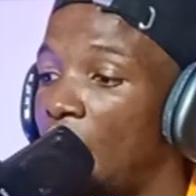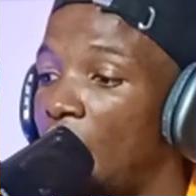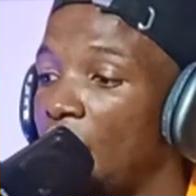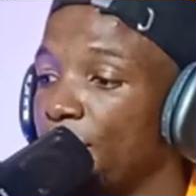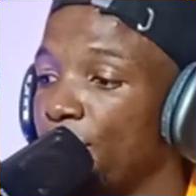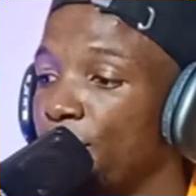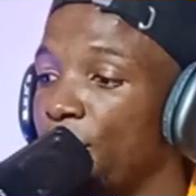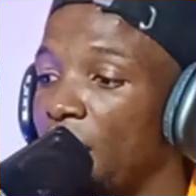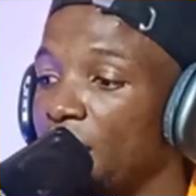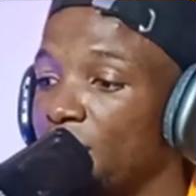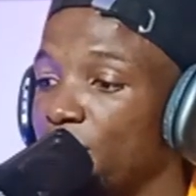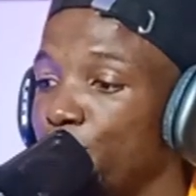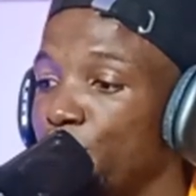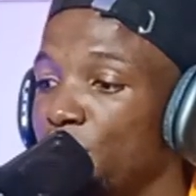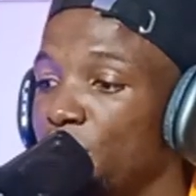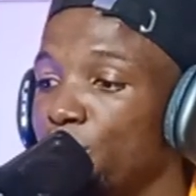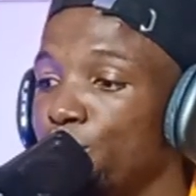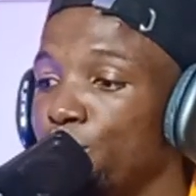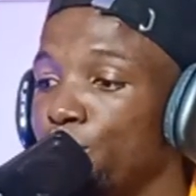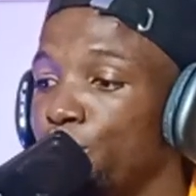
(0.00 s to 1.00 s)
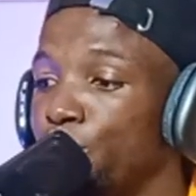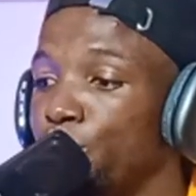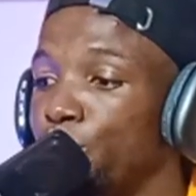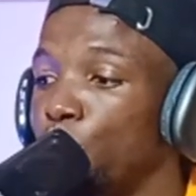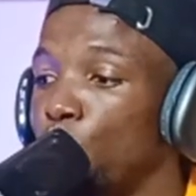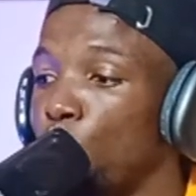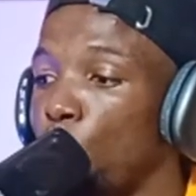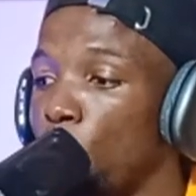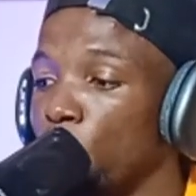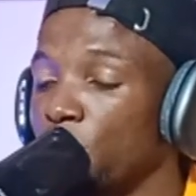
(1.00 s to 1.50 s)
adverts being
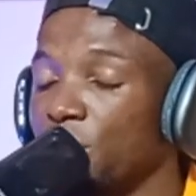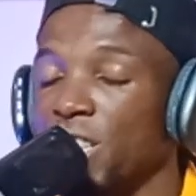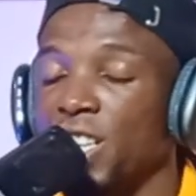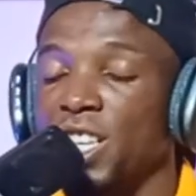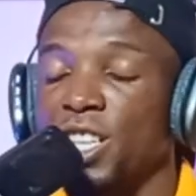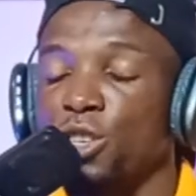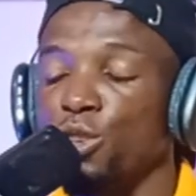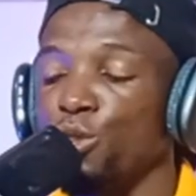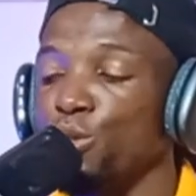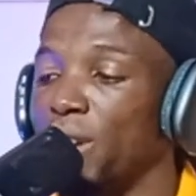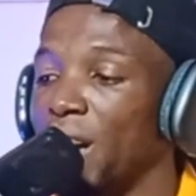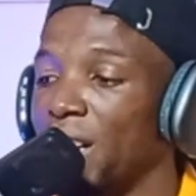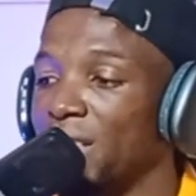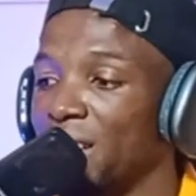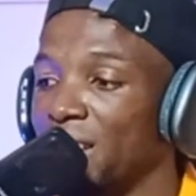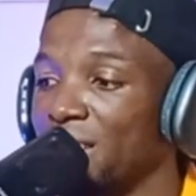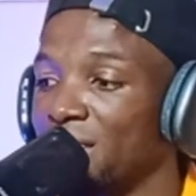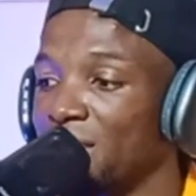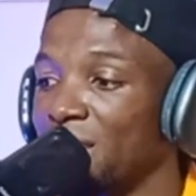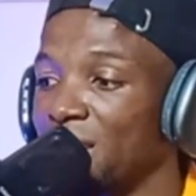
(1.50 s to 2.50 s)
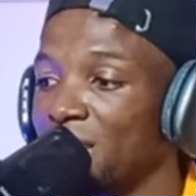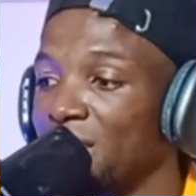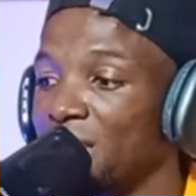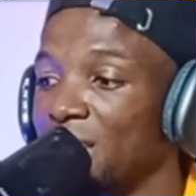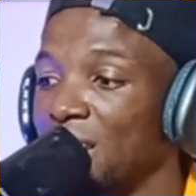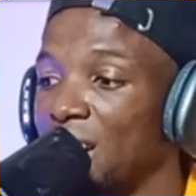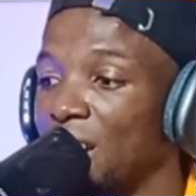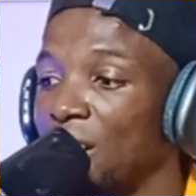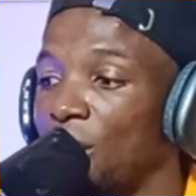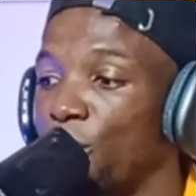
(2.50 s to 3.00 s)
watched in the United States
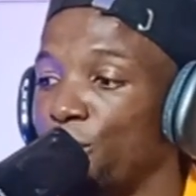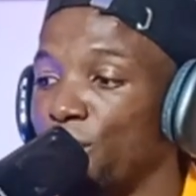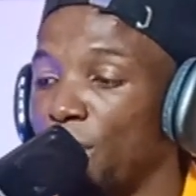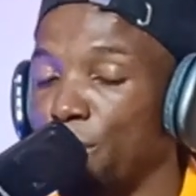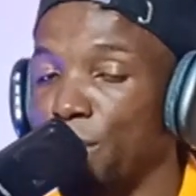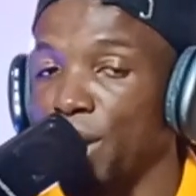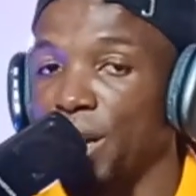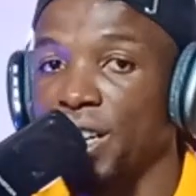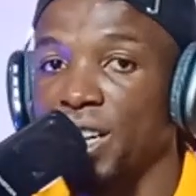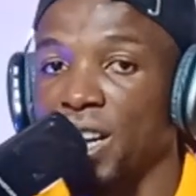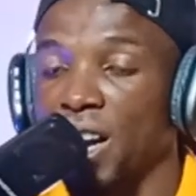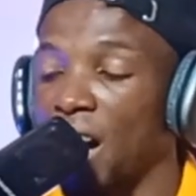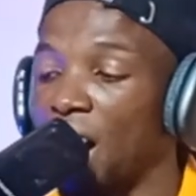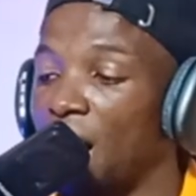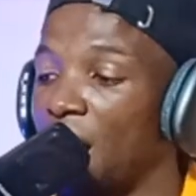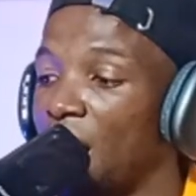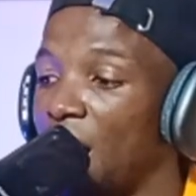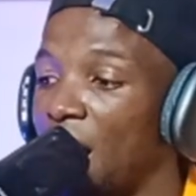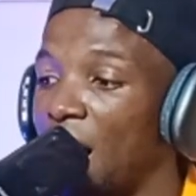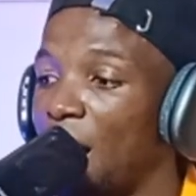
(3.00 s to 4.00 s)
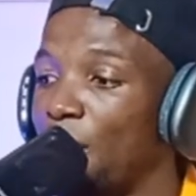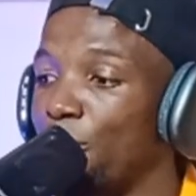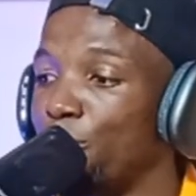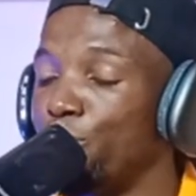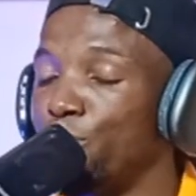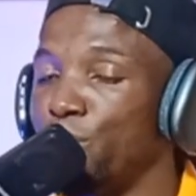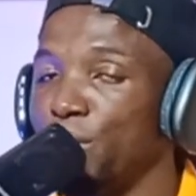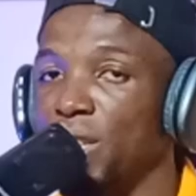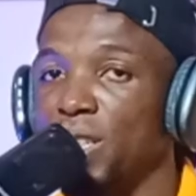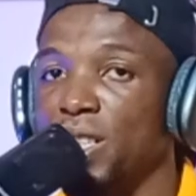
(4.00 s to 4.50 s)
of America are
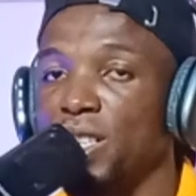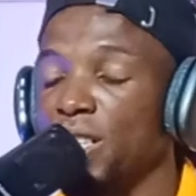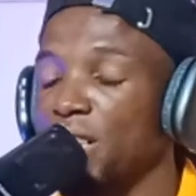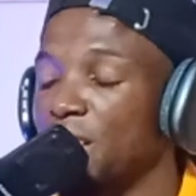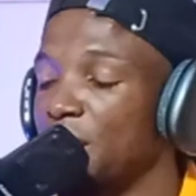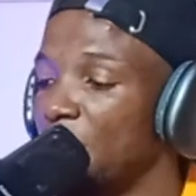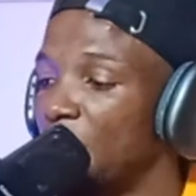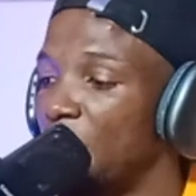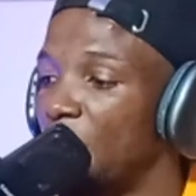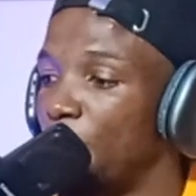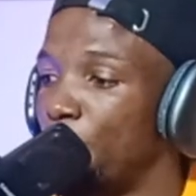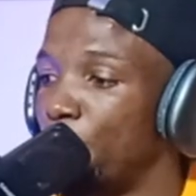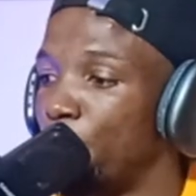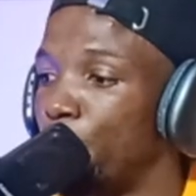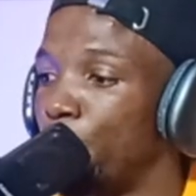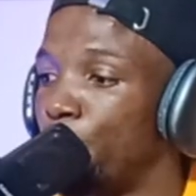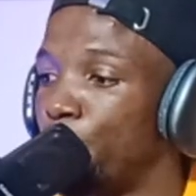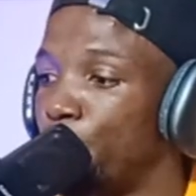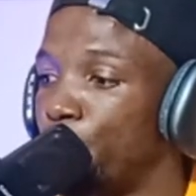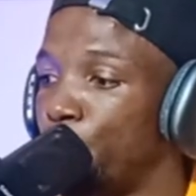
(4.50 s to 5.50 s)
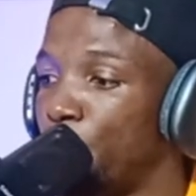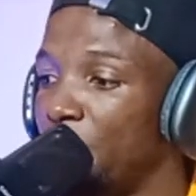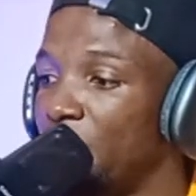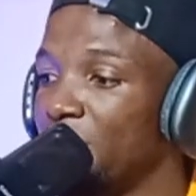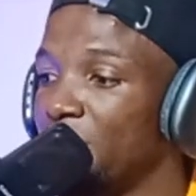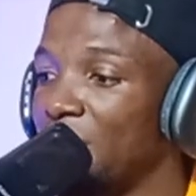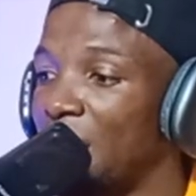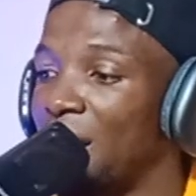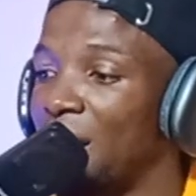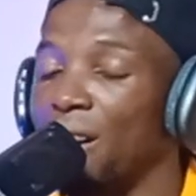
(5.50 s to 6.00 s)
being
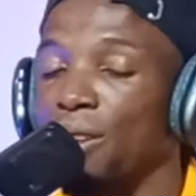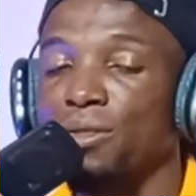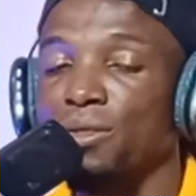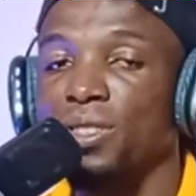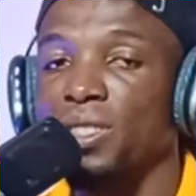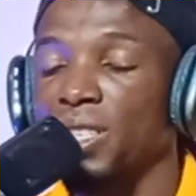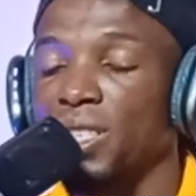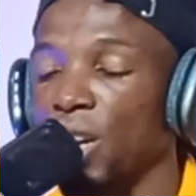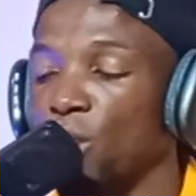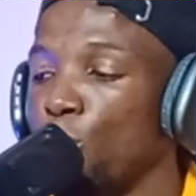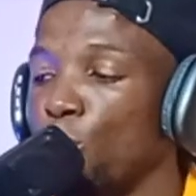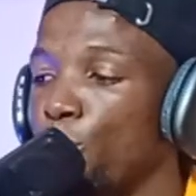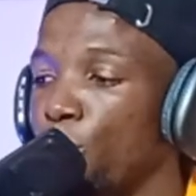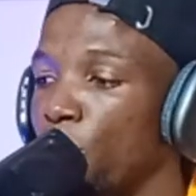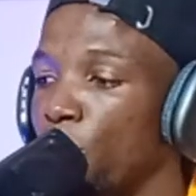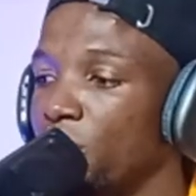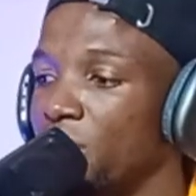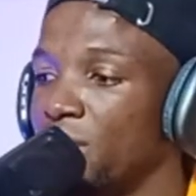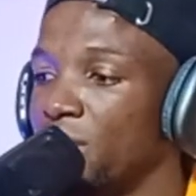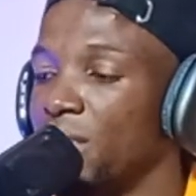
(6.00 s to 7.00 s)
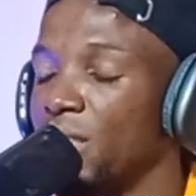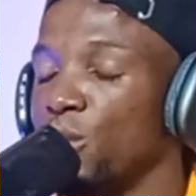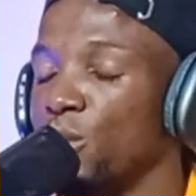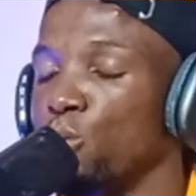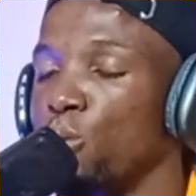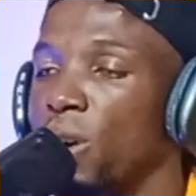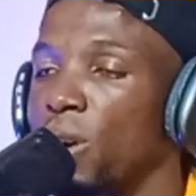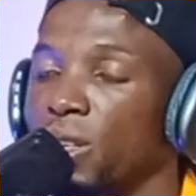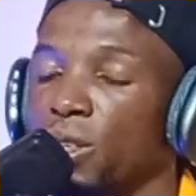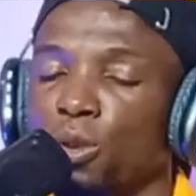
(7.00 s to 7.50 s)
placed around
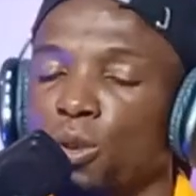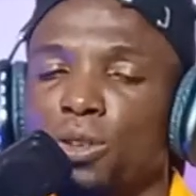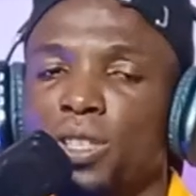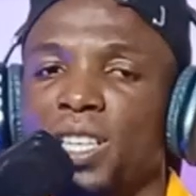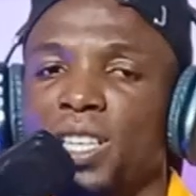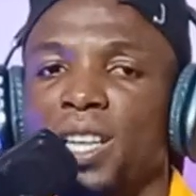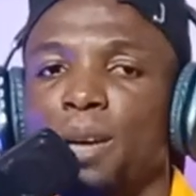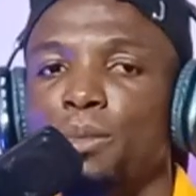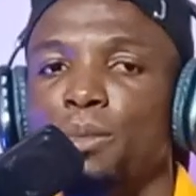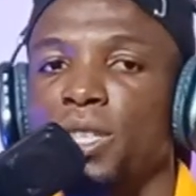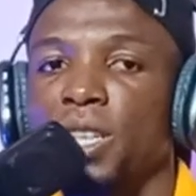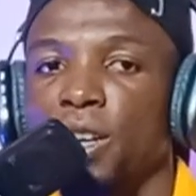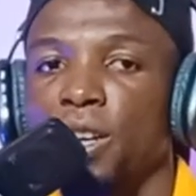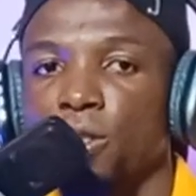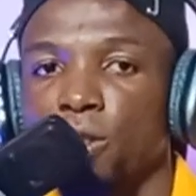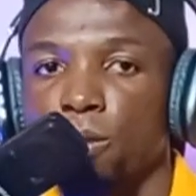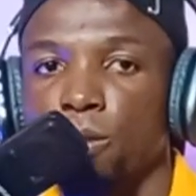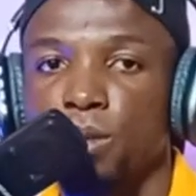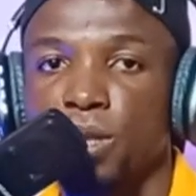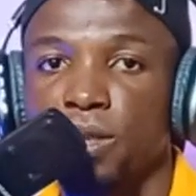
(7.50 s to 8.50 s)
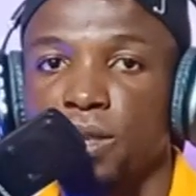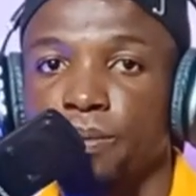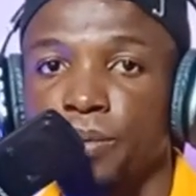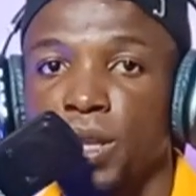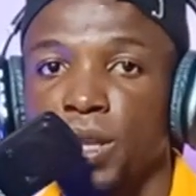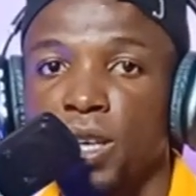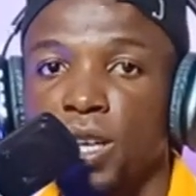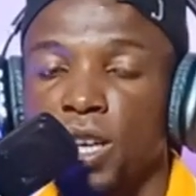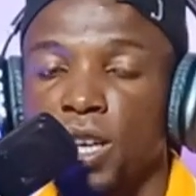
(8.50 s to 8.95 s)
0.61. Okay, let me tell you something.